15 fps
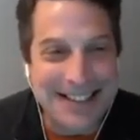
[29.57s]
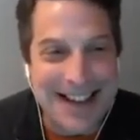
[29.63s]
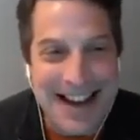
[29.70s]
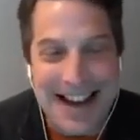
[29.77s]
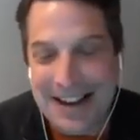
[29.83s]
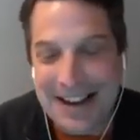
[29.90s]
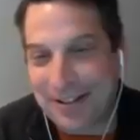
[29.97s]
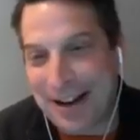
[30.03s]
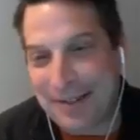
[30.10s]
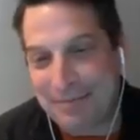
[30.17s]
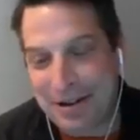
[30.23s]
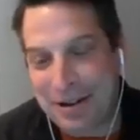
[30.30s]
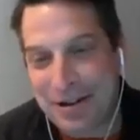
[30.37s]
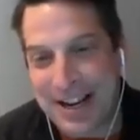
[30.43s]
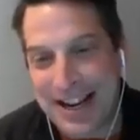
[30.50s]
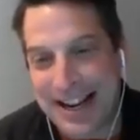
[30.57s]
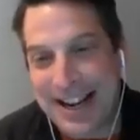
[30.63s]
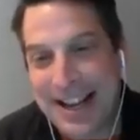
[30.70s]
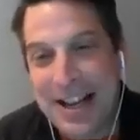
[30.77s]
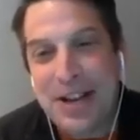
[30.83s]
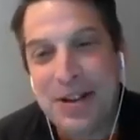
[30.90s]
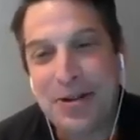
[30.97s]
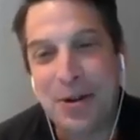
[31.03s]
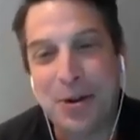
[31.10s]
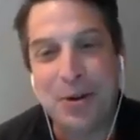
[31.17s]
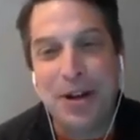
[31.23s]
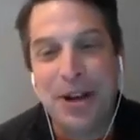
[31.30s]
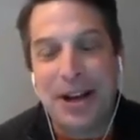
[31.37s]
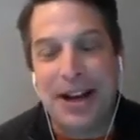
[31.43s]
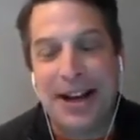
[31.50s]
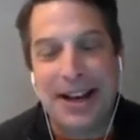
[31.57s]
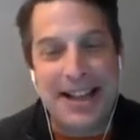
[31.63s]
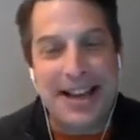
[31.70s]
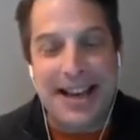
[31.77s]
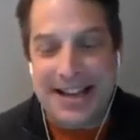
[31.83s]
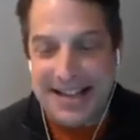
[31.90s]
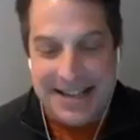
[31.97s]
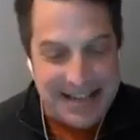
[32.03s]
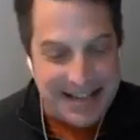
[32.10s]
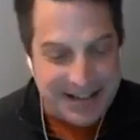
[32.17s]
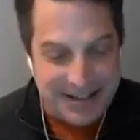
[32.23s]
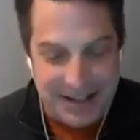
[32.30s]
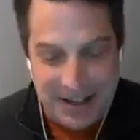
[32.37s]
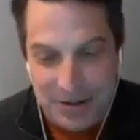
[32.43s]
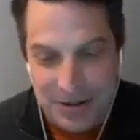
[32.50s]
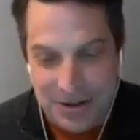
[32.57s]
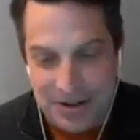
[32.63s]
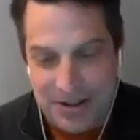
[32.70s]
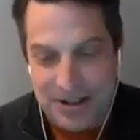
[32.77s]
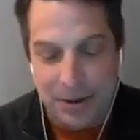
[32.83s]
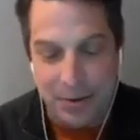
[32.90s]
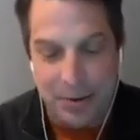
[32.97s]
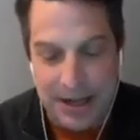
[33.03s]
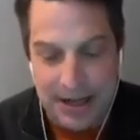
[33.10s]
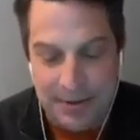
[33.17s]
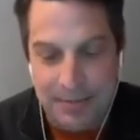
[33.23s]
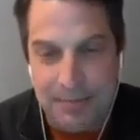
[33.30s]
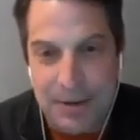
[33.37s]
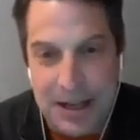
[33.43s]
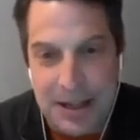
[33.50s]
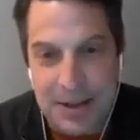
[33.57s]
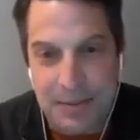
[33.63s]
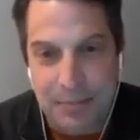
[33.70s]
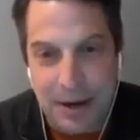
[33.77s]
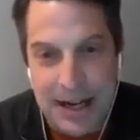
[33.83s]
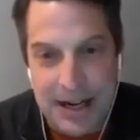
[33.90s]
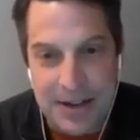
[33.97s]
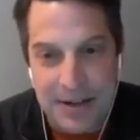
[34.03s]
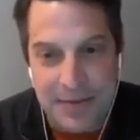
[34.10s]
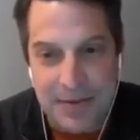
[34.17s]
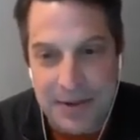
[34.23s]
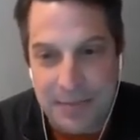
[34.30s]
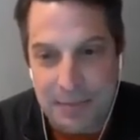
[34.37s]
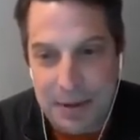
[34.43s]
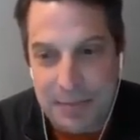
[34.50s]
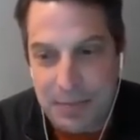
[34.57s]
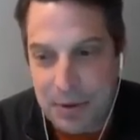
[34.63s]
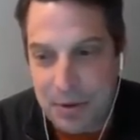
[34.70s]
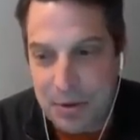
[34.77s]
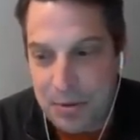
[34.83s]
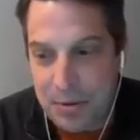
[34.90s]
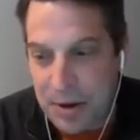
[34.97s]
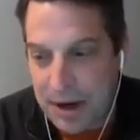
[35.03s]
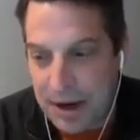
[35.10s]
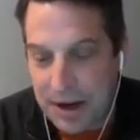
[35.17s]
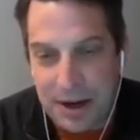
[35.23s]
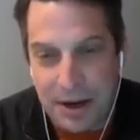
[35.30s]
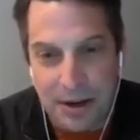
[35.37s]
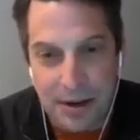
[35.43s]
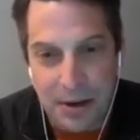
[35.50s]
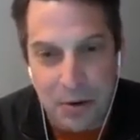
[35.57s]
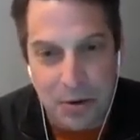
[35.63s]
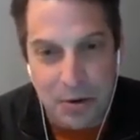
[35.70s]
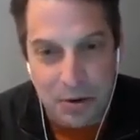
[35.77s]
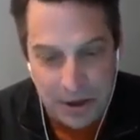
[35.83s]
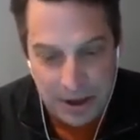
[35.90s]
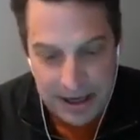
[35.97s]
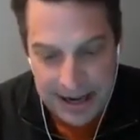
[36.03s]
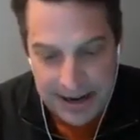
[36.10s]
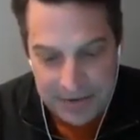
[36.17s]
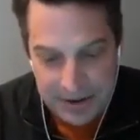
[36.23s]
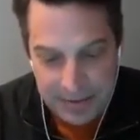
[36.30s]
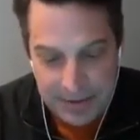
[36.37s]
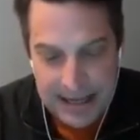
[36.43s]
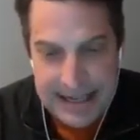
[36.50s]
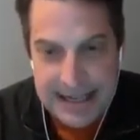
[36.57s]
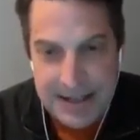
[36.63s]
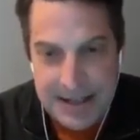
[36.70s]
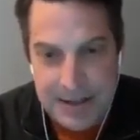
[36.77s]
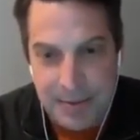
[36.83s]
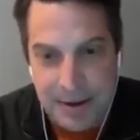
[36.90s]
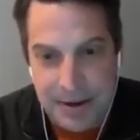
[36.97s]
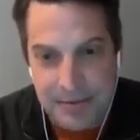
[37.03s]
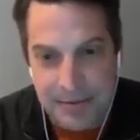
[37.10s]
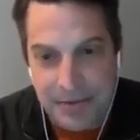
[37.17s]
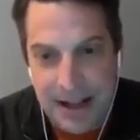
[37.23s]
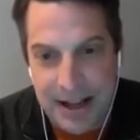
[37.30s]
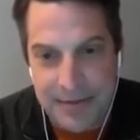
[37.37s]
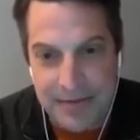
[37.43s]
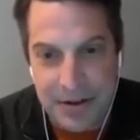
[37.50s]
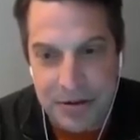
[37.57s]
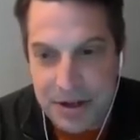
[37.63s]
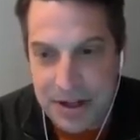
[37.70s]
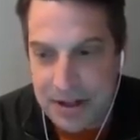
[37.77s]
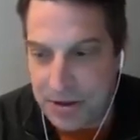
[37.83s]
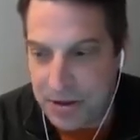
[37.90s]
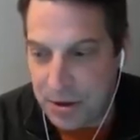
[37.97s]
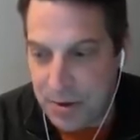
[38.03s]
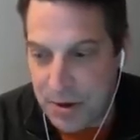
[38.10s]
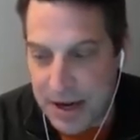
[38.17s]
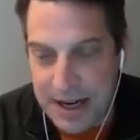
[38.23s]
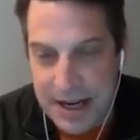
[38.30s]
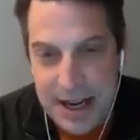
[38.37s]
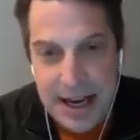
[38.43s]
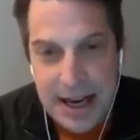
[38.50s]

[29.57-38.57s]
Yeah, great. Appreciate it. So the idea is, just that we pick the brains of some people who are local and have some ideas about fly fishing and so on.